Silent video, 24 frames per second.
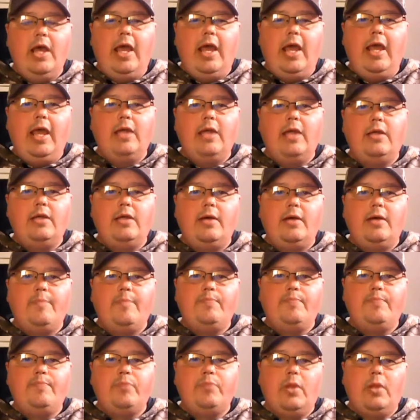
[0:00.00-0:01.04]

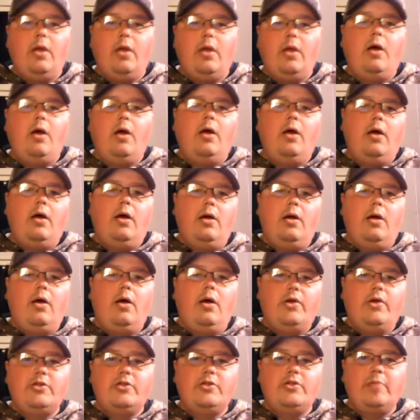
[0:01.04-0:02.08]
And
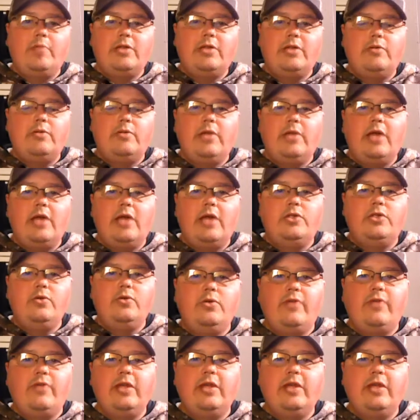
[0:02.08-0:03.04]
also by doing that too,